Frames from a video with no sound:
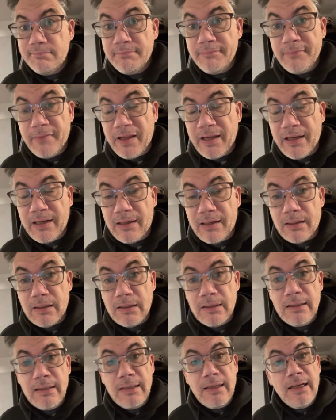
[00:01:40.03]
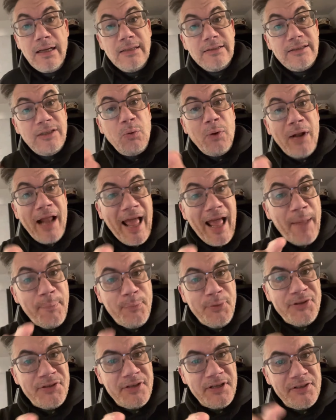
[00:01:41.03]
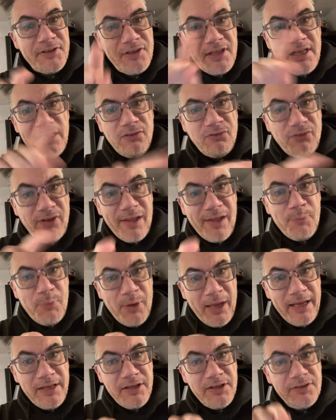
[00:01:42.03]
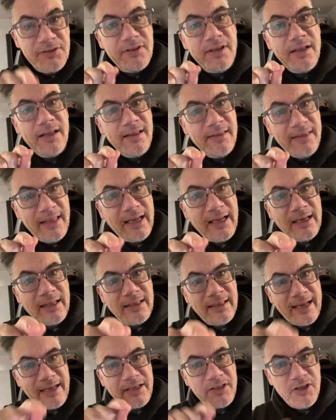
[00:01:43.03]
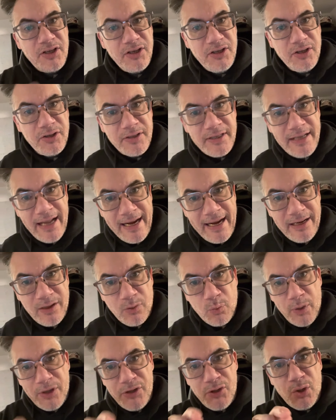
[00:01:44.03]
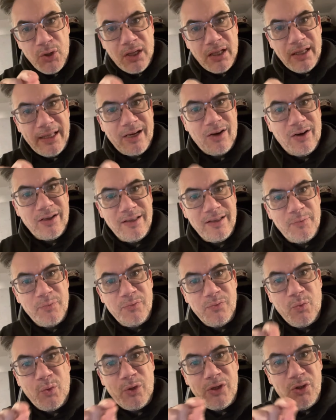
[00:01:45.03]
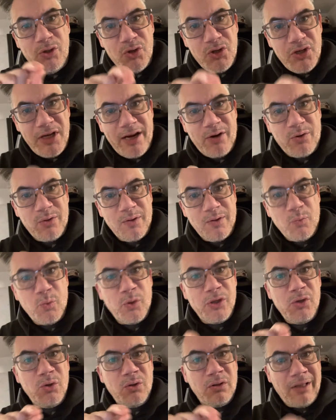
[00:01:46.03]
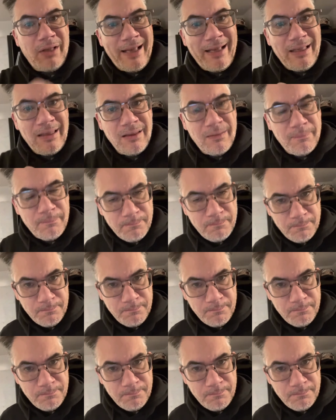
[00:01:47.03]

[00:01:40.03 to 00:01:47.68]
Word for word: Yeah. See, what happens is these fake pages, they collect your data when you click on them, when you share them, when you like them.